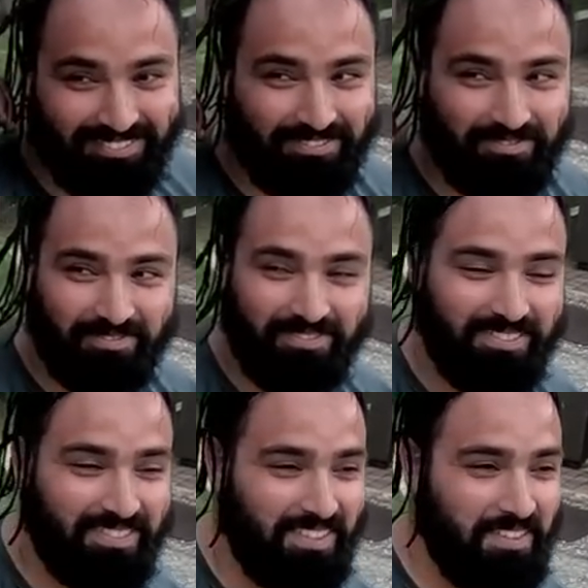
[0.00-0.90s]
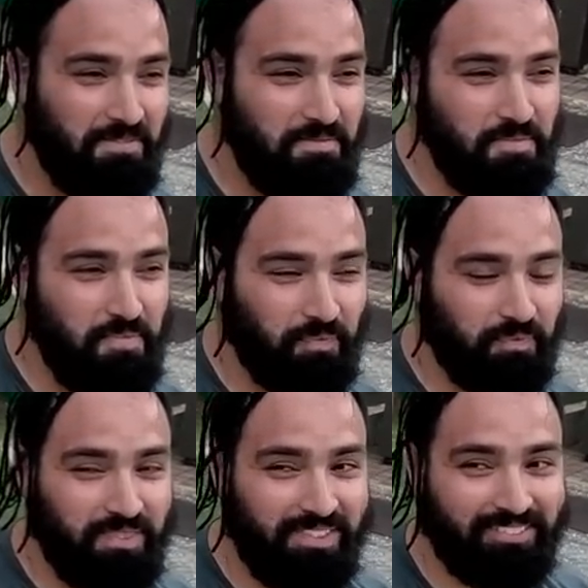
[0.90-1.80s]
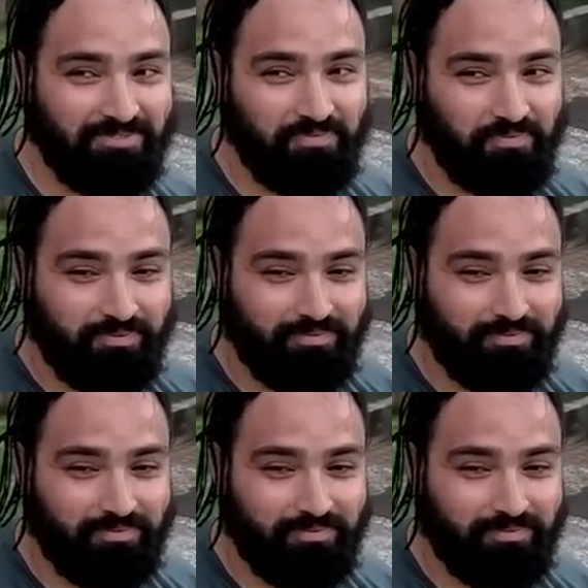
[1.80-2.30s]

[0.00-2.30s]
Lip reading: It's the first time getting the braid. It's good.